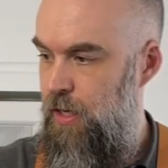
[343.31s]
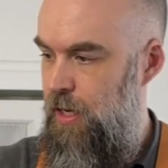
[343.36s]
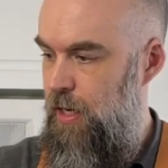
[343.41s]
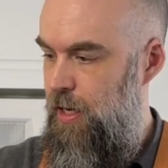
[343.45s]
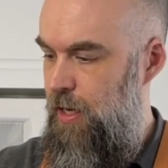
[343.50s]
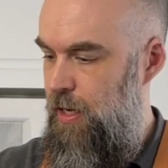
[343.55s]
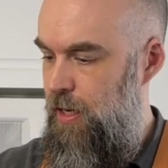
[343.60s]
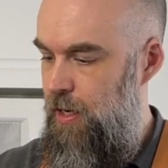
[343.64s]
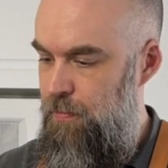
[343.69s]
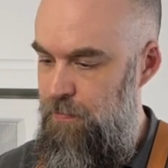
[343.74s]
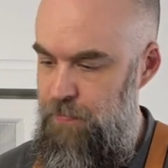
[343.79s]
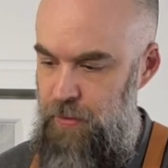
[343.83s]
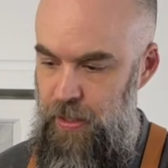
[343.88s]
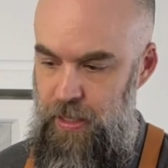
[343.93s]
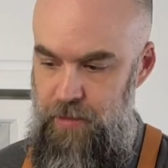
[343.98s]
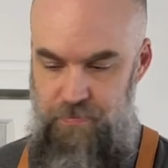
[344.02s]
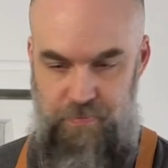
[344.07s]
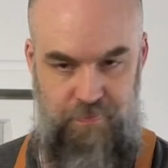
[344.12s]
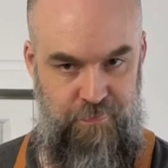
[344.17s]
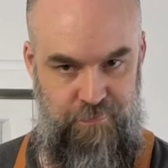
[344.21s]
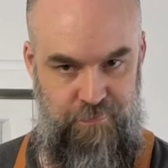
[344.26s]

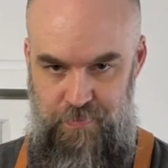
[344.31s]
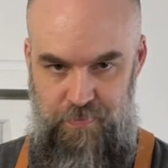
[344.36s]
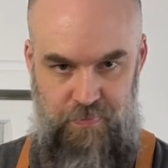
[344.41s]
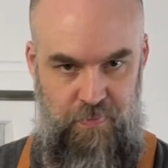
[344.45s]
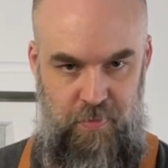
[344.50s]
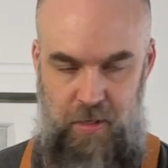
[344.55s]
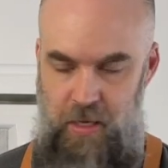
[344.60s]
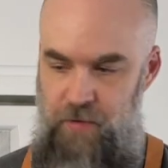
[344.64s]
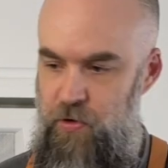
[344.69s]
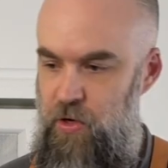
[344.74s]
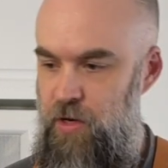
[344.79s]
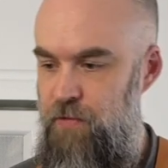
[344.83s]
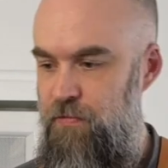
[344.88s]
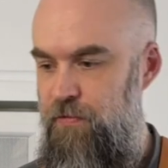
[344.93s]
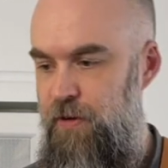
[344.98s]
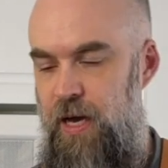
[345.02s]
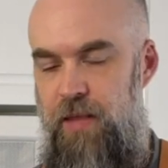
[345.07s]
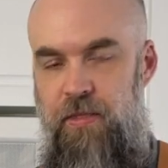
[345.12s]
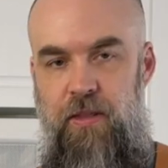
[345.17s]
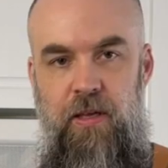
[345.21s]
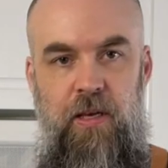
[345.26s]
But if you can
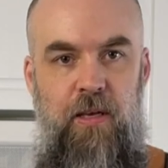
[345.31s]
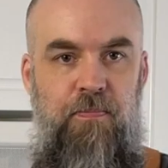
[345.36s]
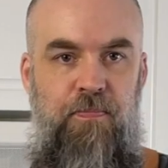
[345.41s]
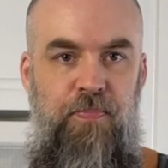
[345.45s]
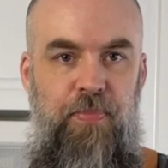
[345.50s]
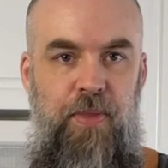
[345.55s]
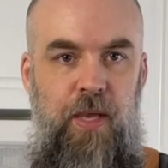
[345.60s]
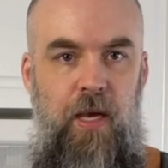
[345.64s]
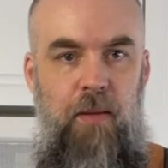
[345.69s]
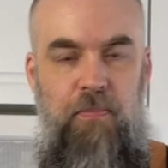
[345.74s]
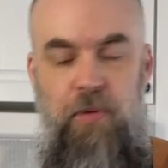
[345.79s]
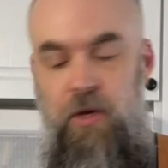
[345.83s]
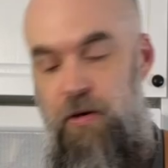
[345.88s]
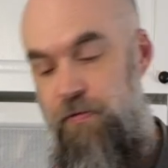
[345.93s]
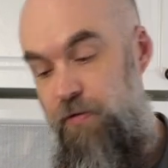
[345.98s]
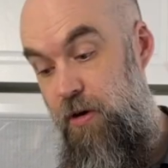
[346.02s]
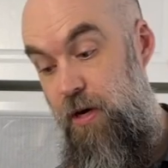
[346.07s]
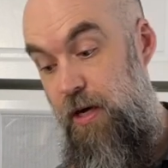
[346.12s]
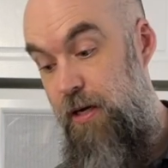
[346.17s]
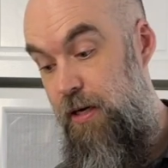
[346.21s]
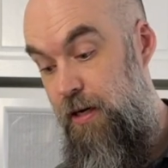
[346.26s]
find the Pierre
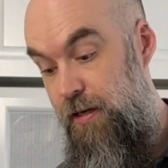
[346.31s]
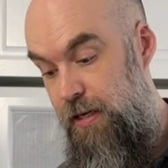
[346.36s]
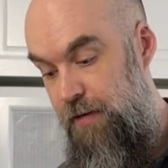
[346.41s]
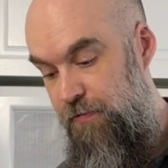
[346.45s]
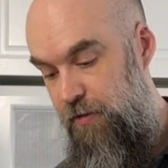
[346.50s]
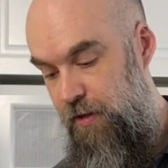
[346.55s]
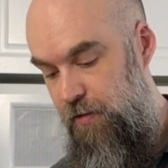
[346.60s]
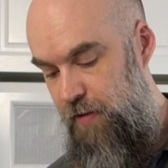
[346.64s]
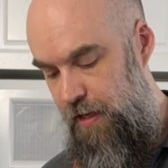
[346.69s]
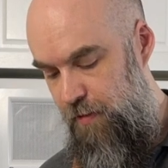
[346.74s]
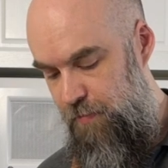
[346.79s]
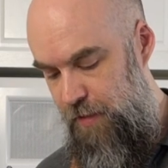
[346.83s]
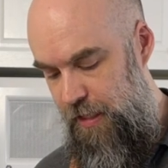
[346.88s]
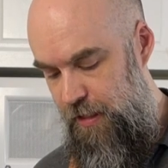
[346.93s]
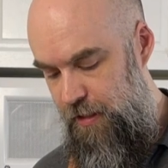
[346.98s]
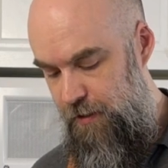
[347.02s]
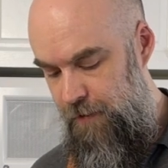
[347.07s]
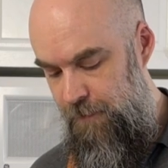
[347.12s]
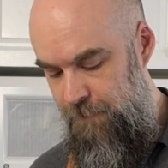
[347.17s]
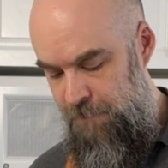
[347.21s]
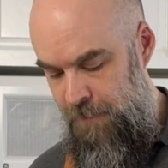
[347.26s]
Ferrand, I definitely recommend
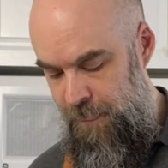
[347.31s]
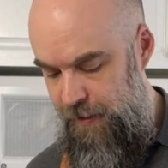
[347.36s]
it.